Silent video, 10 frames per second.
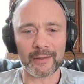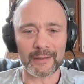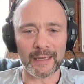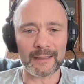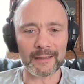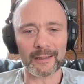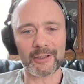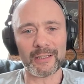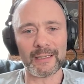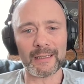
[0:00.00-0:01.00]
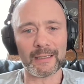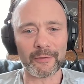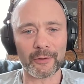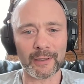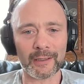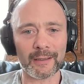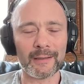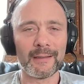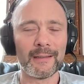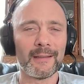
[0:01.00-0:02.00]
data that she needed for her
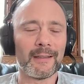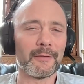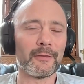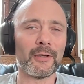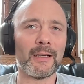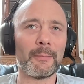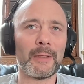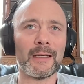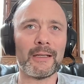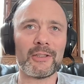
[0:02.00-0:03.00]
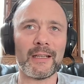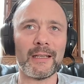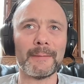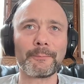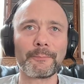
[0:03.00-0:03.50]
PhD.